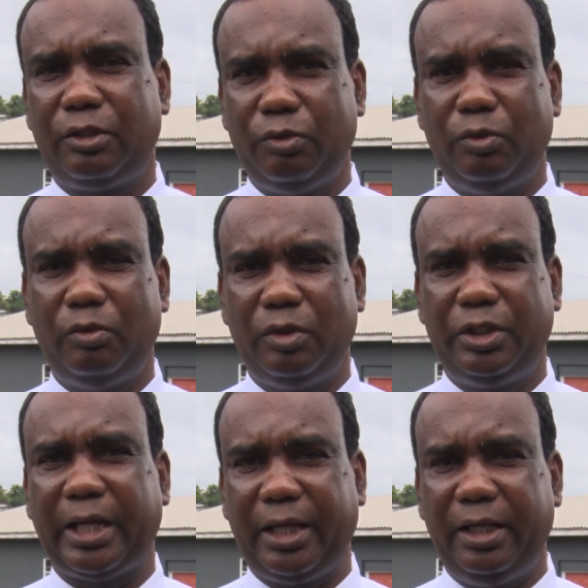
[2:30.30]
to
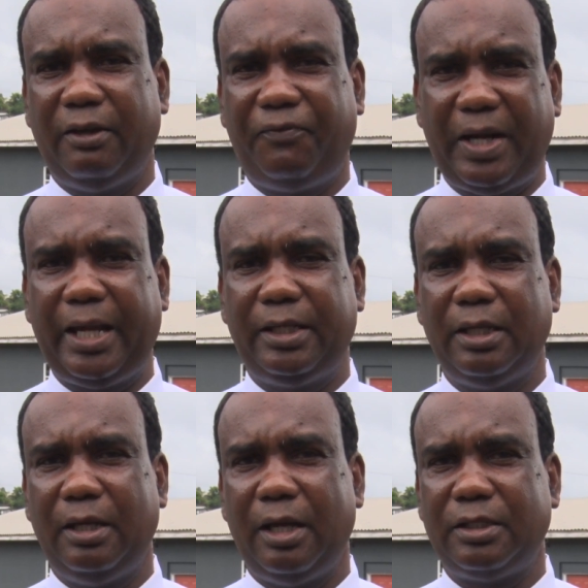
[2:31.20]
check in a flight
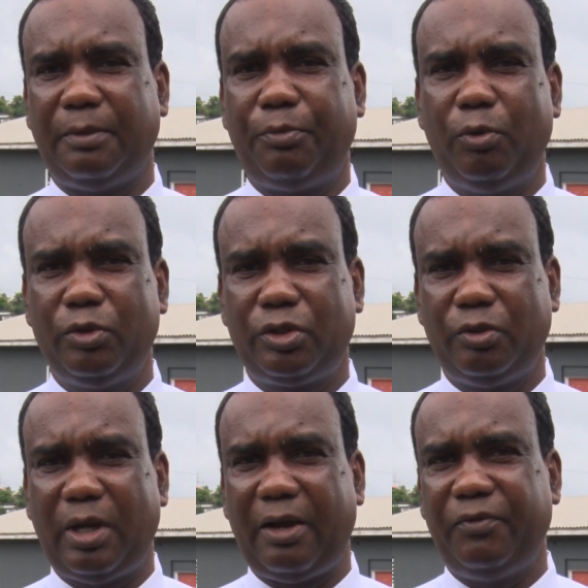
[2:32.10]
as opposed
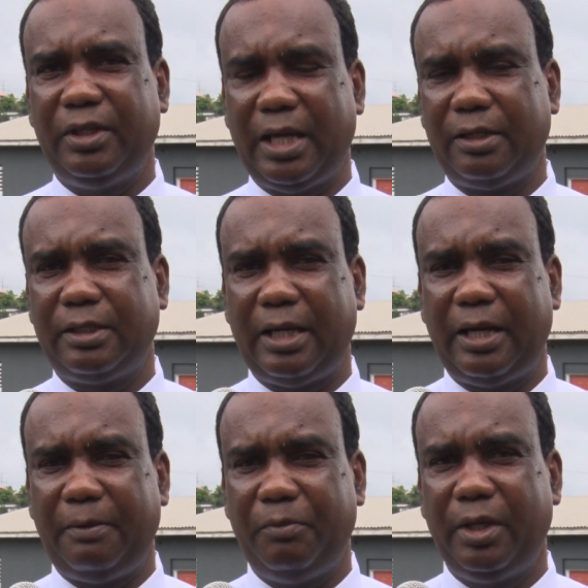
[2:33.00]
to having that
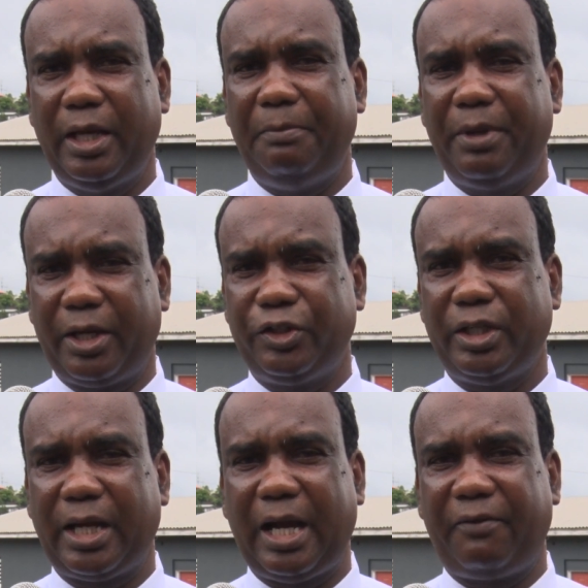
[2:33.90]
um,
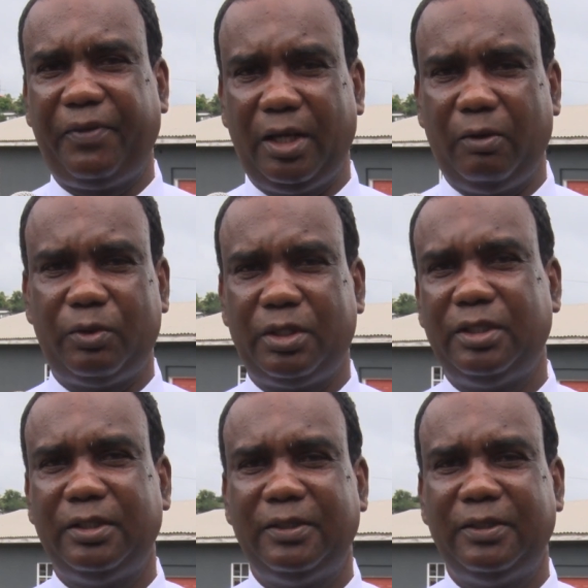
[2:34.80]
embarkation card filled out.